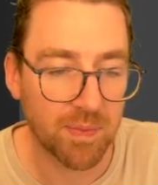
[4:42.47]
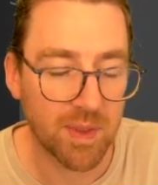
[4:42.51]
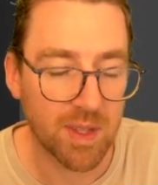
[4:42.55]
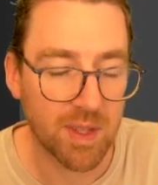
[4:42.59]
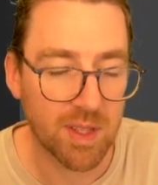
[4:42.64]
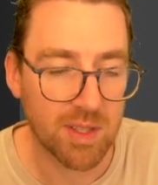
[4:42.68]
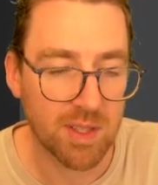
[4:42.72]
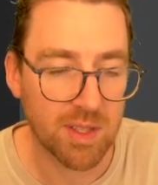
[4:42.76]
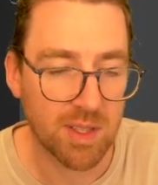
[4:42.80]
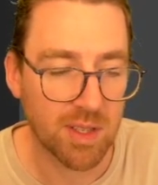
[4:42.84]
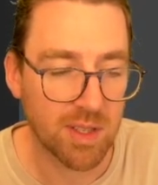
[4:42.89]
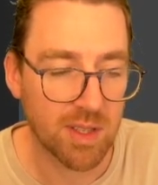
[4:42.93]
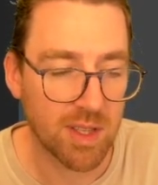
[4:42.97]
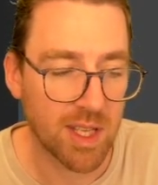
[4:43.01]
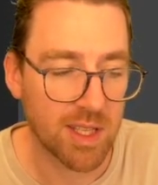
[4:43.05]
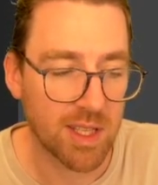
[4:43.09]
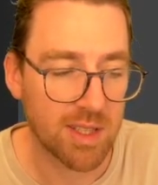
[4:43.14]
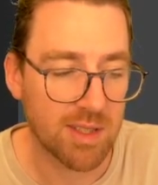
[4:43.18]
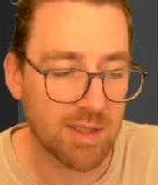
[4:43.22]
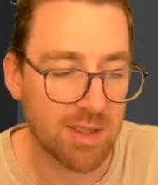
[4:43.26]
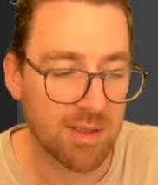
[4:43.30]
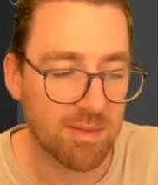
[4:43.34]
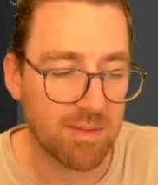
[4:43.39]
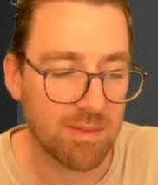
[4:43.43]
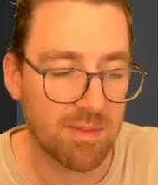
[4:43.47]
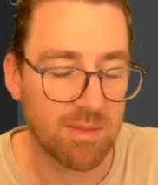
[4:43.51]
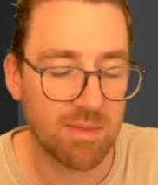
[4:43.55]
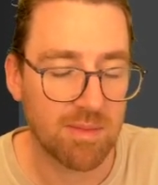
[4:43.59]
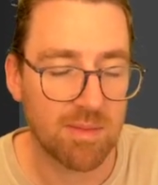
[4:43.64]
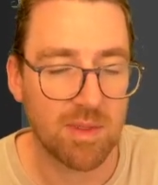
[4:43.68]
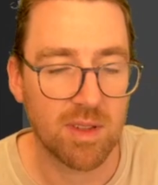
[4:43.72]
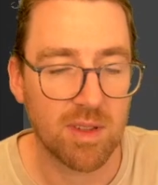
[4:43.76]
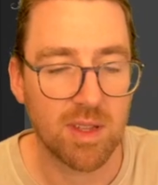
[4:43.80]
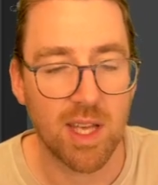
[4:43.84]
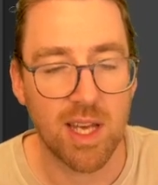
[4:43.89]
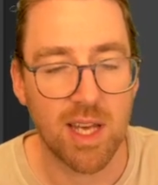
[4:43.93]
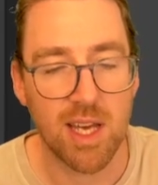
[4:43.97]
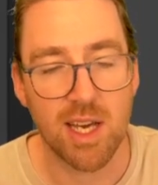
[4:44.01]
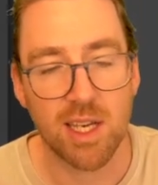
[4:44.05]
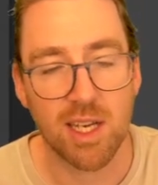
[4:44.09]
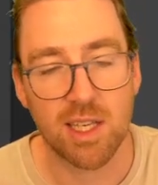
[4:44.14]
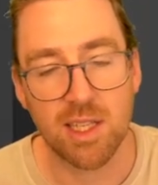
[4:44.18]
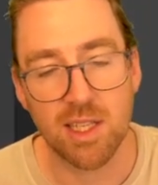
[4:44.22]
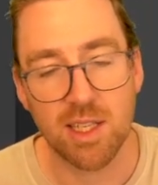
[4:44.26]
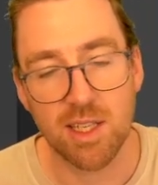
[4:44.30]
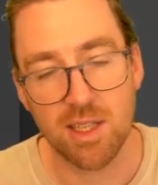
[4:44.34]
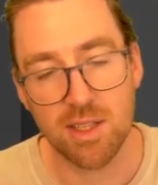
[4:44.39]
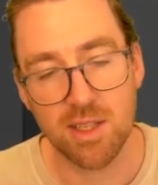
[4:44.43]
So they are
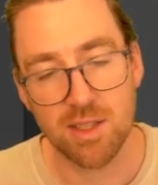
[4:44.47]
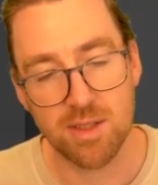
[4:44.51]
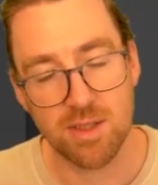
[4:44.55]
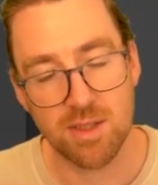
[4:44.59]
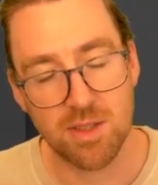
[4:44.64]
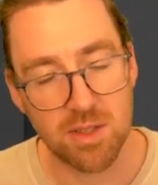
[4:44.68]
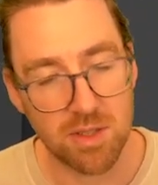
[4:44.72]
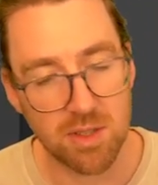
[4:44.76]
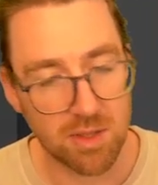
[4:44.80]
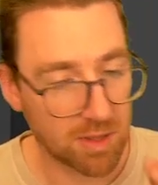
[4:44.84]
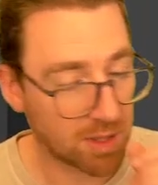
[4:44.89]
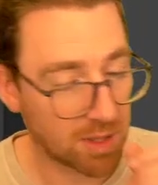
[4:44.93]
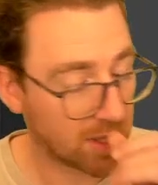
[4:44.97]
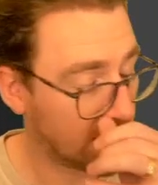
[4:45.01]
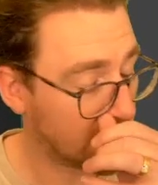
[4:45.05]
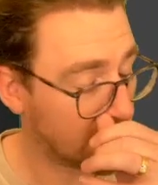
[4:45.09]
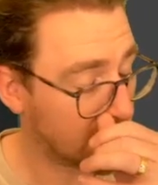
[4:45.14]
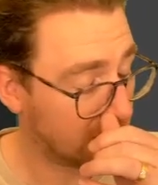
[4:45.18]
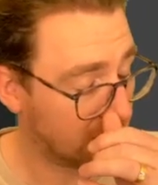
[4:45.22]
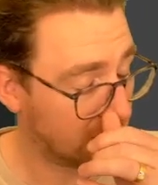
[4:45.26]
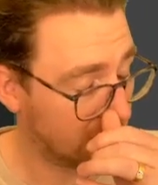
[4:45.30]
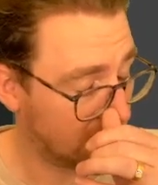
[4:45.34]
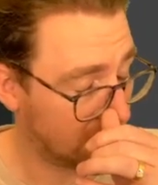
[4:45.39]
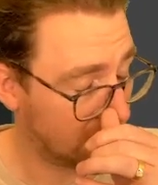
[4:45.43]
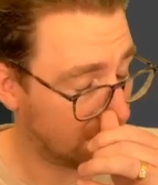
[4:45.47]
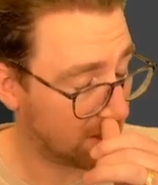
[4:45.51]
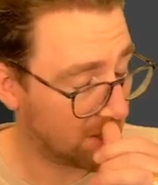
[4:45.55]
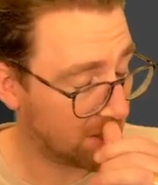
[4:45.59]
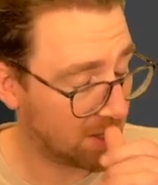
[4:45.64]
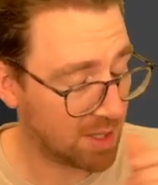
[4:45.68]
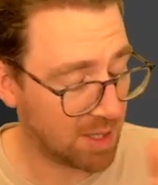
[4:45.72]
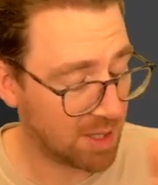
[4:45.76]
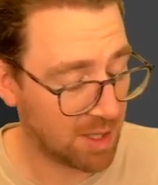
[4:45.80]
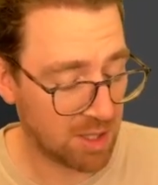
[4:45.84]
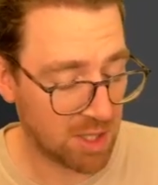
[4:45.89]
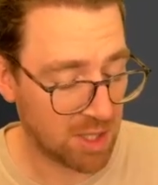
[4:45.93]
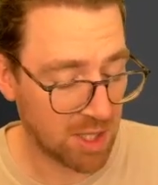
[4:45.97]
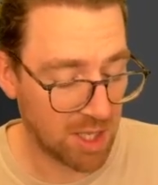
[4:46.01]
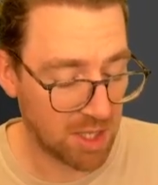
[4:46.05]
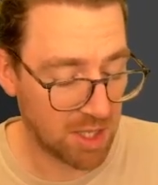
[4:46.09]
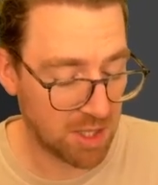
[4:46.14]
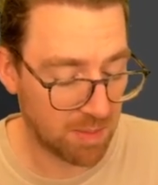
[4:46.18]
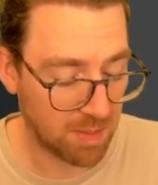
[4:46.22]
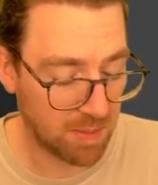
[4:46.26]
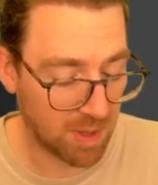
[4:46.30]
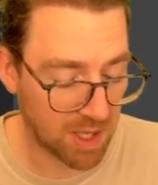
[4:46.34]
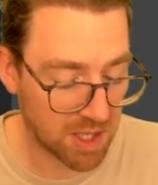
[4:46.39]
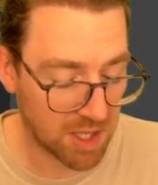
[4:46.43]
keys as shortcuts to change
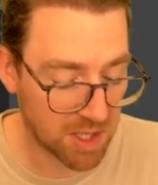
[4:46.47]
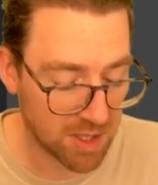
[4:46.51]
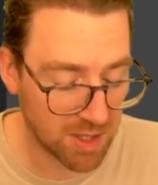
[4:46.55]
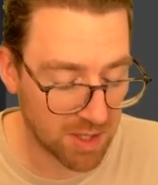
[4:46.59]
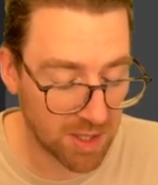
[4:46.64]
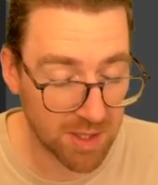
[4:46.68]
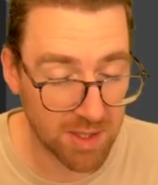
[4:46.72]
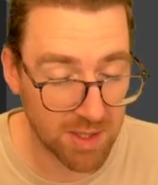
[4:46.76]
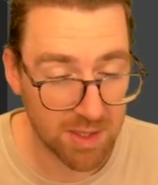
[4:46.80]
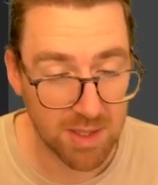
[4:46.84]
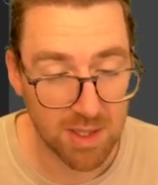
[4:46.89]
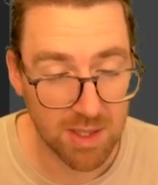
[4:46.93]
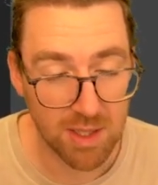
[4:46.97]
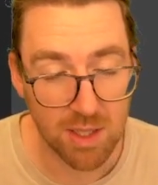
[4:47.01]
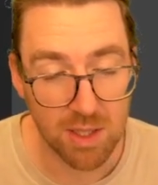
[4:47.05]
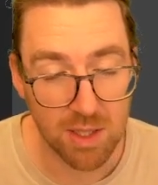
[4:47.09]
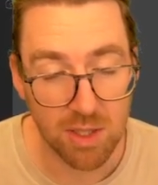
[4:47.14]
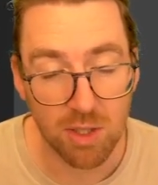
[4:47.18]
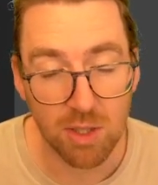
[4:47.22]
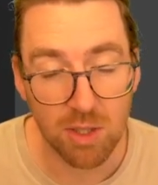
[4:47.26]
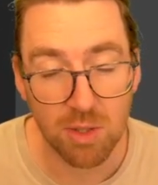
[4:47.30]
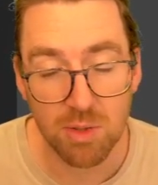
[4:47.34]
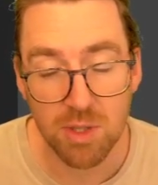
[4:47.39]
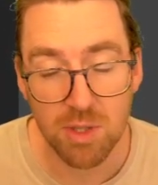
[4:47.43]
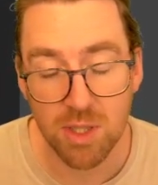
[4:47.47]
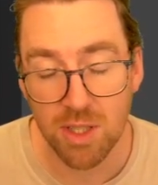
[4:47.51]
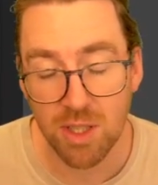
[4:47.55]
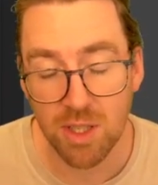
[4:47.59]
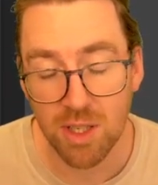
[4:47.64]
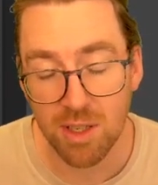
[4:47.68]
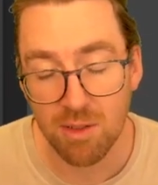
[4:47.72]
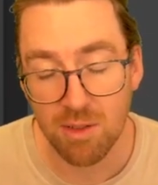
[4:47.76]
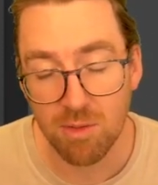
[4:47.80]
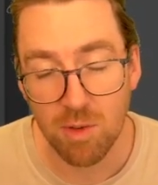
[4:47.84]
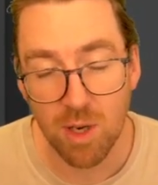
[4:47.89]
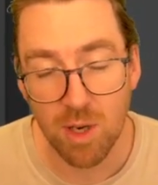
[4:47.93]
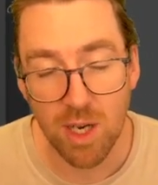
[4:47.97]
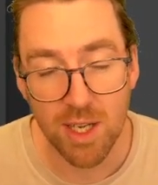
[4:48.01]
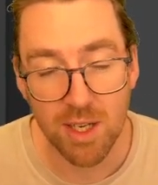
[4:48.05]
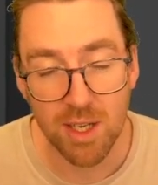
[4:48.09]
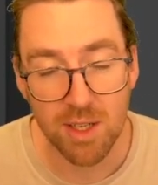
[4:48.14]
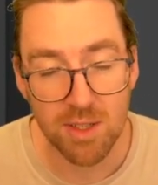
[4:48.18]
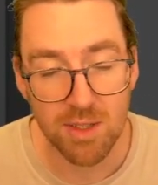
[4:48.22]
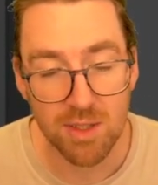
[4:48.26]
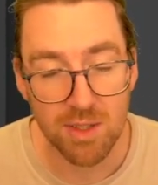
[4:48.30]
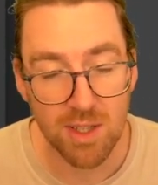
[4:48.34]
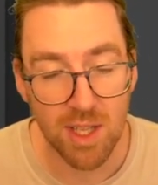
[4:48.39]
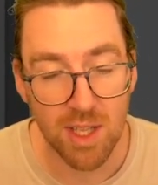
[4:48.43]
your brush sizes. An alternative way to
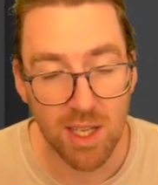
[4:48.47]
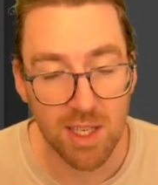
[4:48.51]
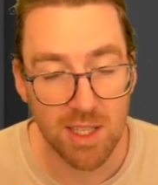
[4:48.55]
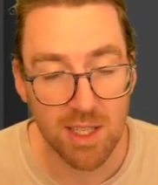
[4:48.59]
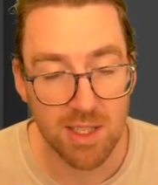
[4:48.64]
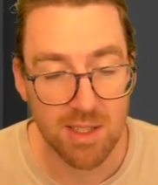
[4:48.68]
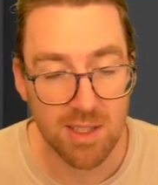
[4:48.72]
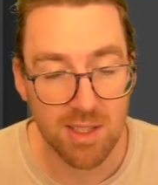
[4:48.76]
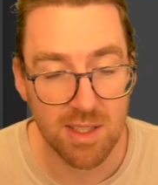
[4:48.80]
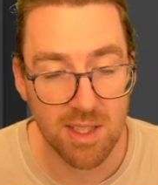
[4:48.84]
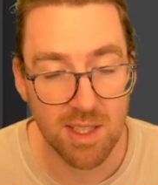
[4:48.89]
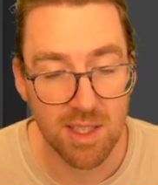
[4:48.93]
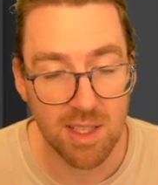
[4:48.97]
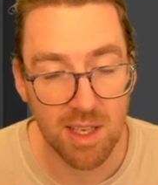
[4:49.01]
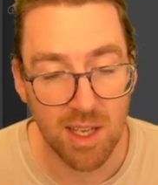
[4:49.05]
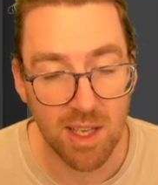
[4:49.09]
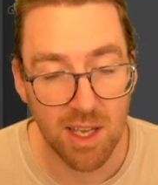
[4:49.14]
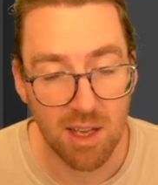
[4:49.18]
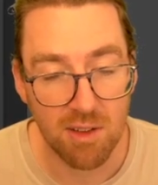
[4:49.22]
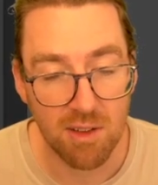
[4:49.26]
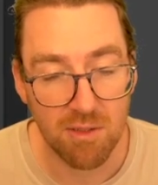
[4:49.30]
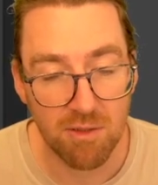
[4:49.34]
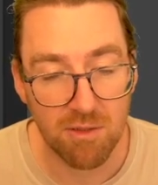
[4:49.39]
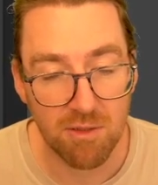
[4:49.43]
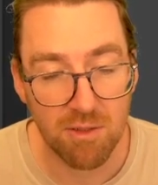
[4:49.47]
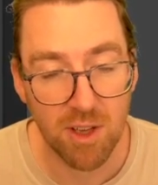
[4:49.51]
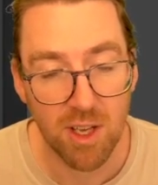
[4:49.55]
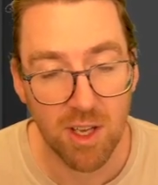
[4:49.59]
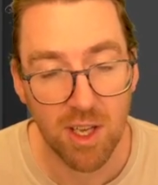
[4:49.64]
do that is to hit F,